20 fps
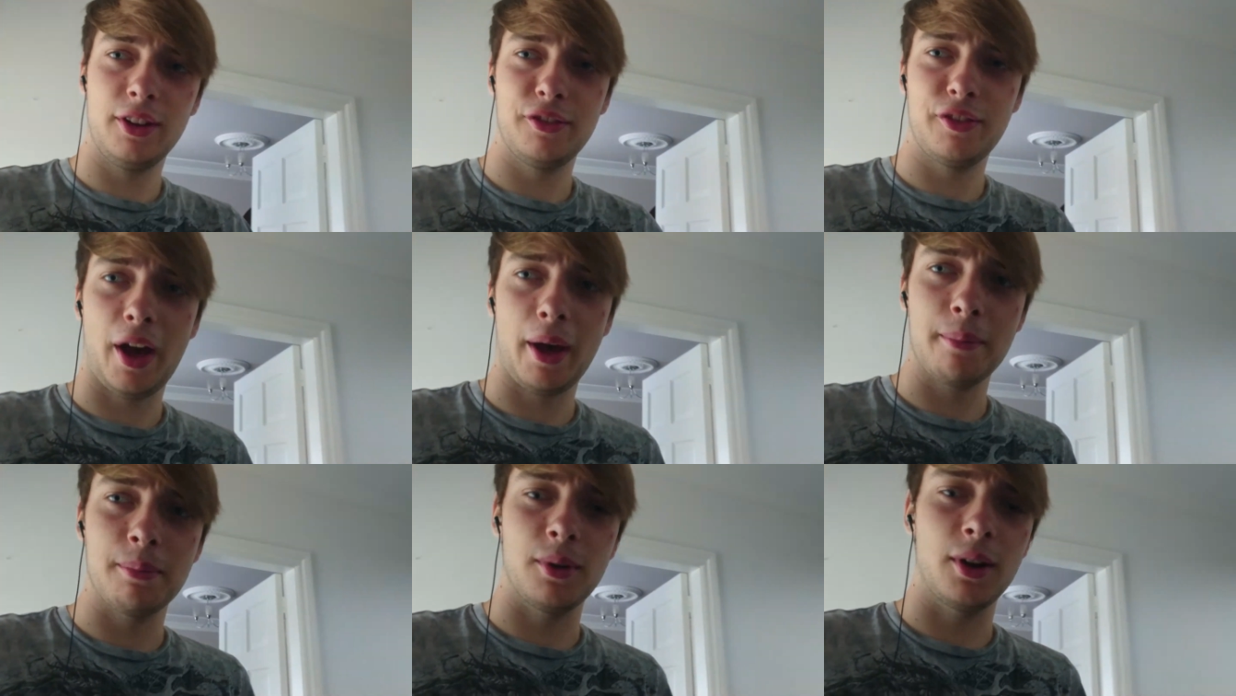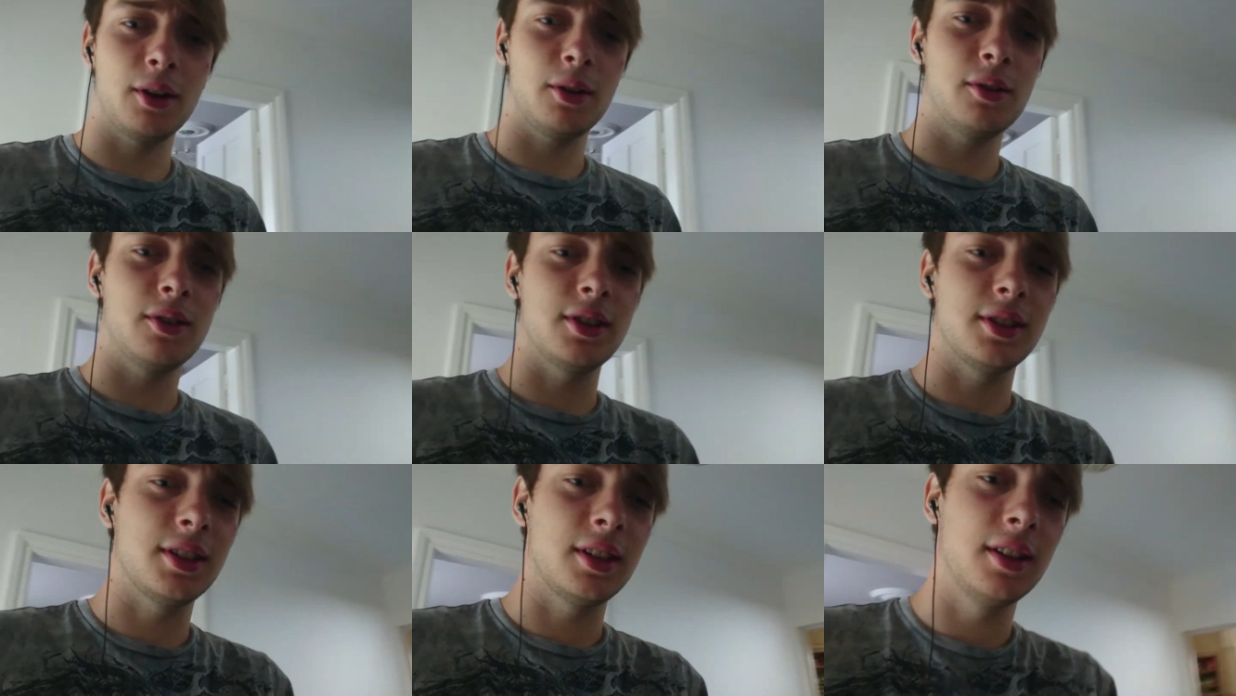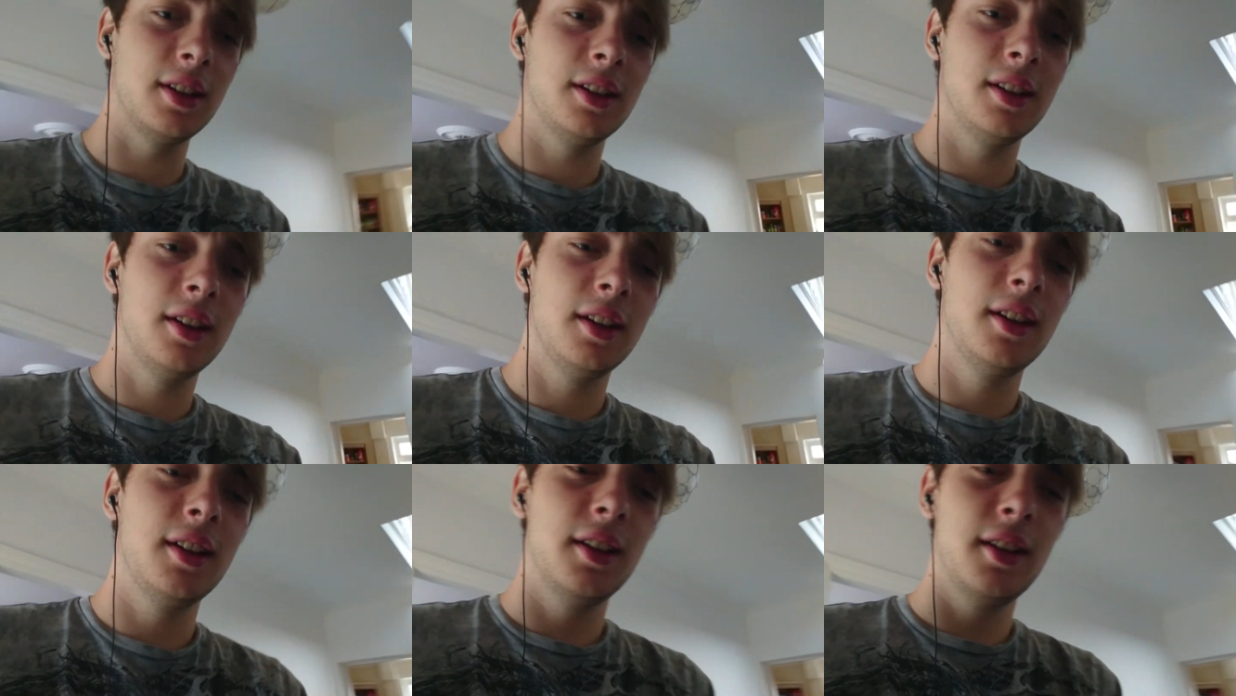fabric, honestly.
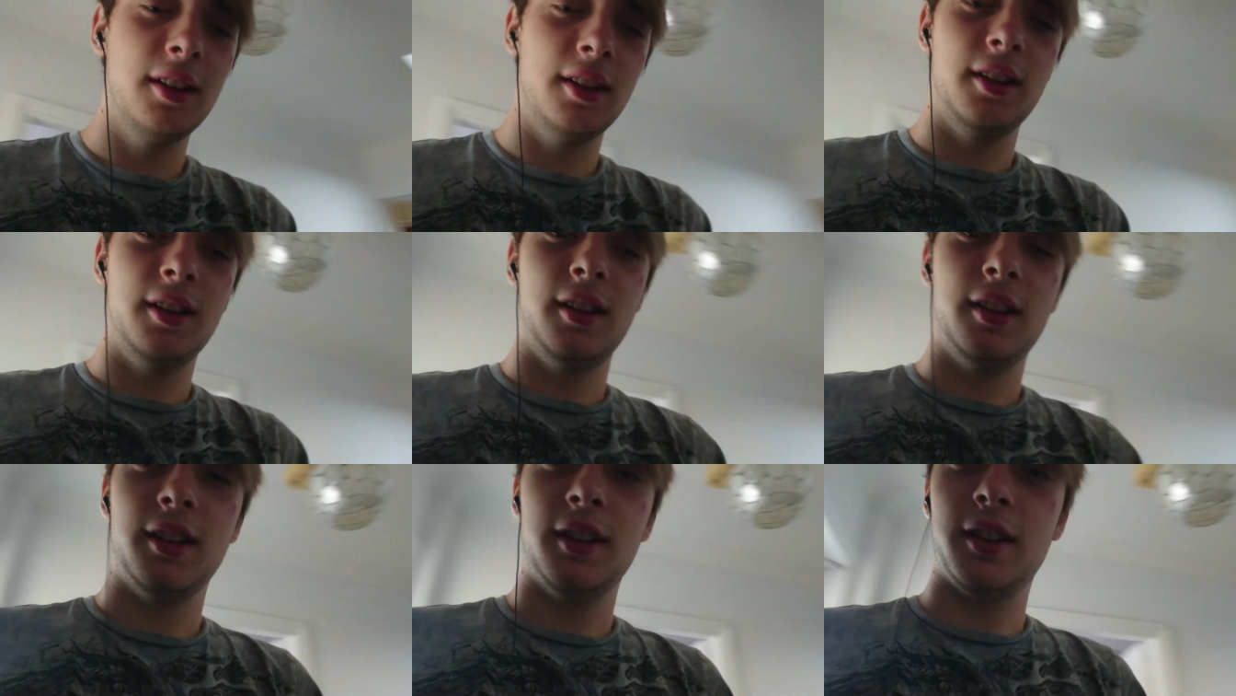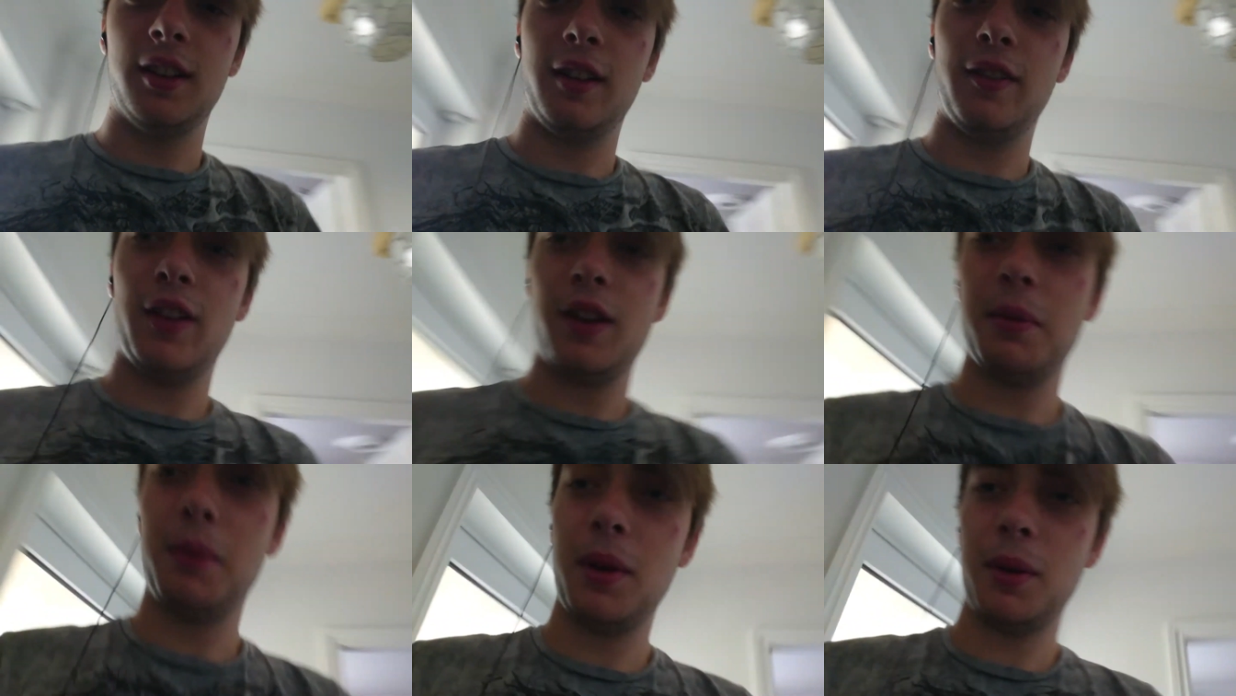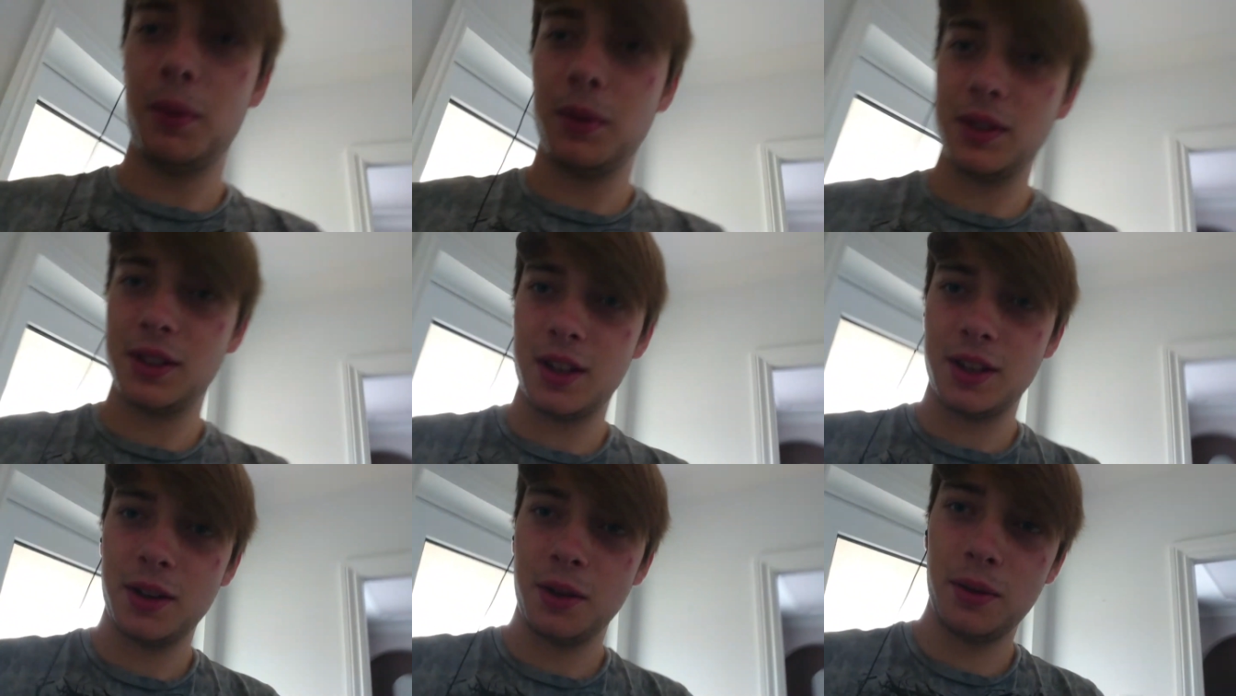If anyone wants
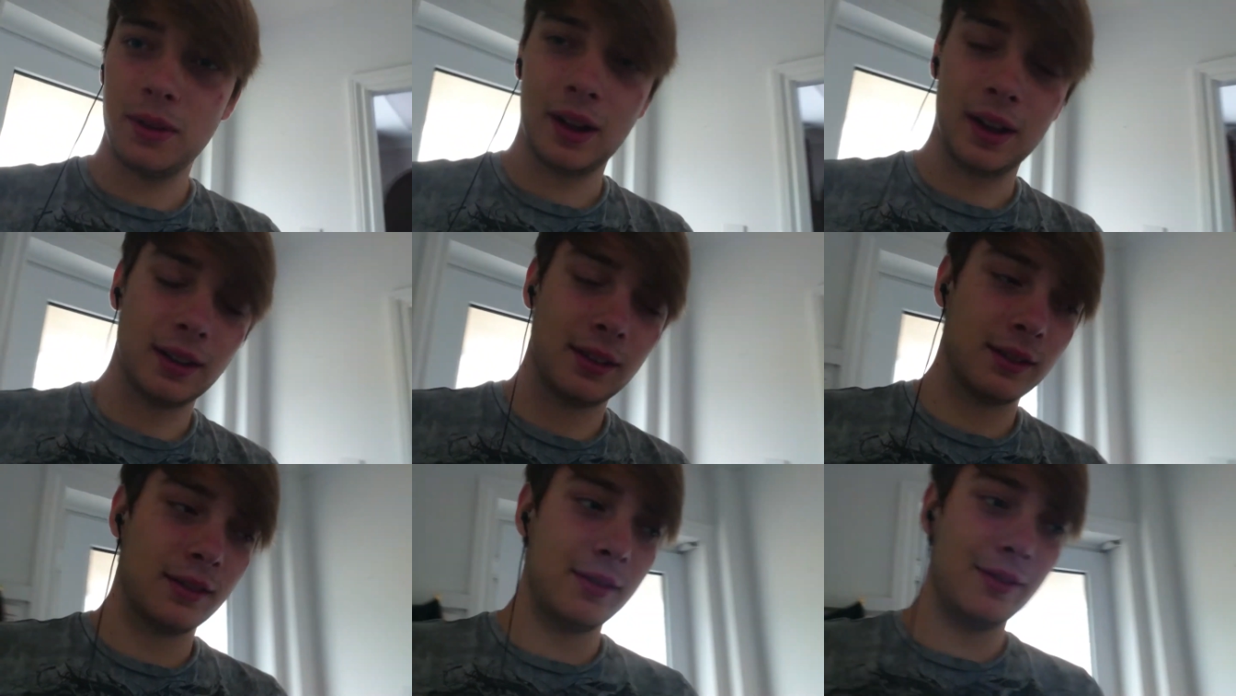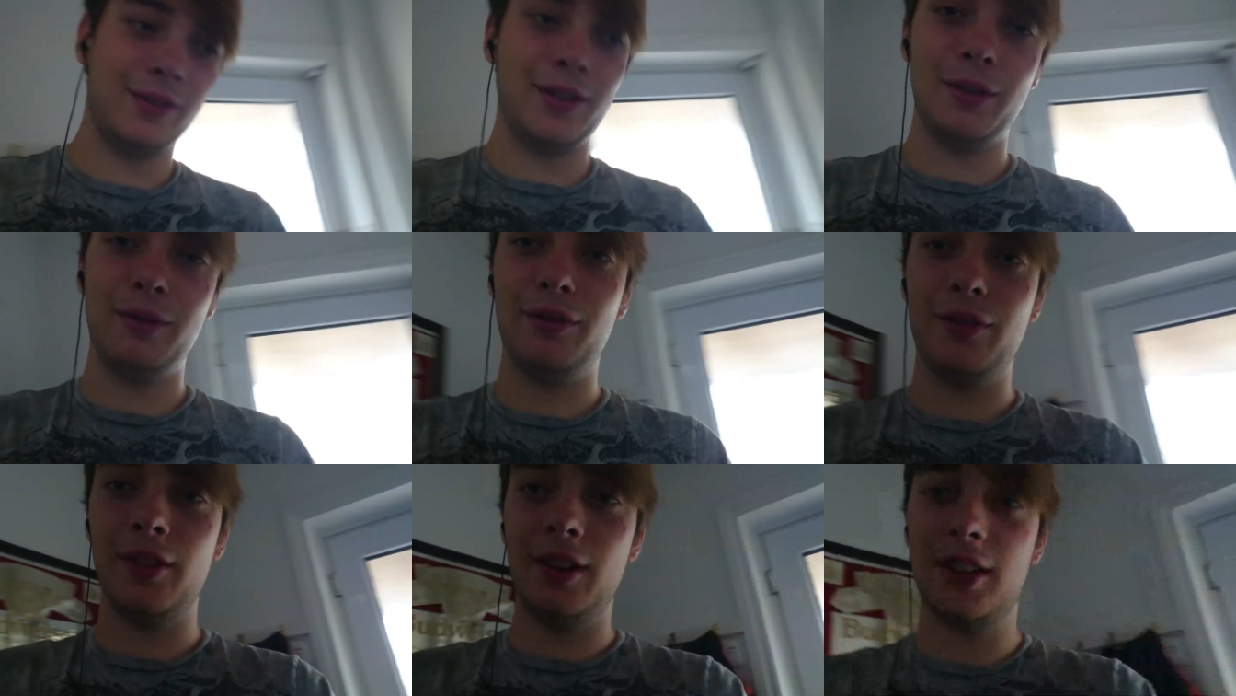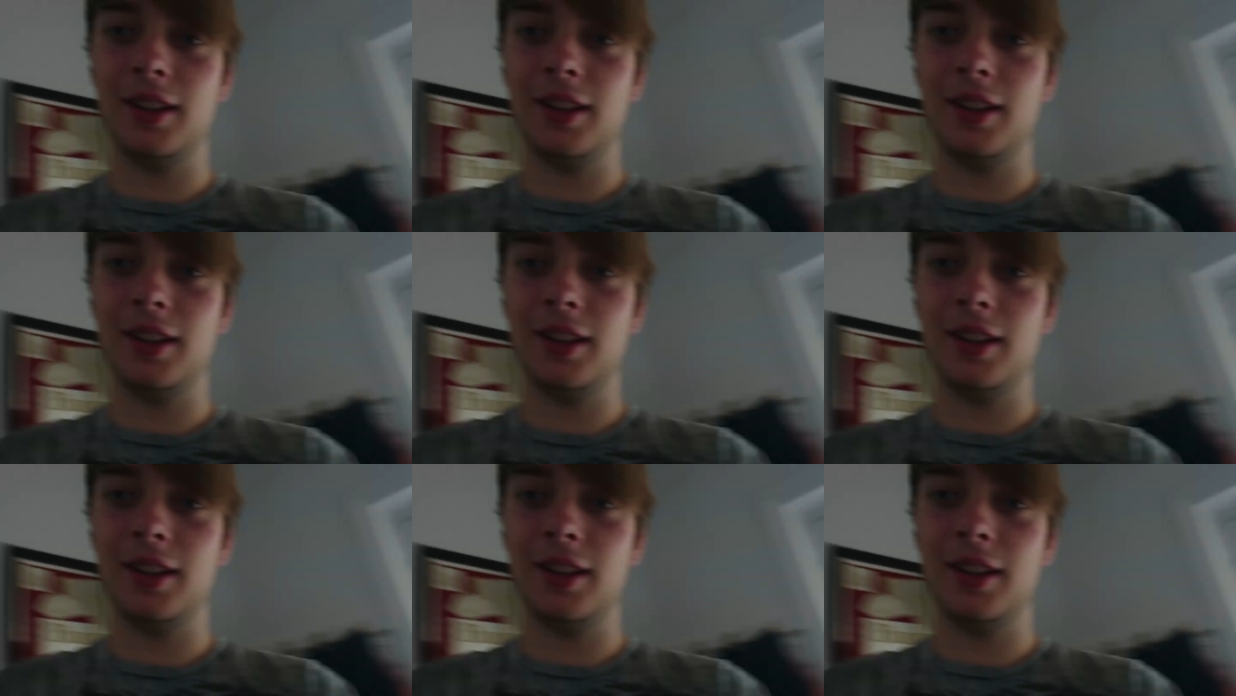to do that, feel free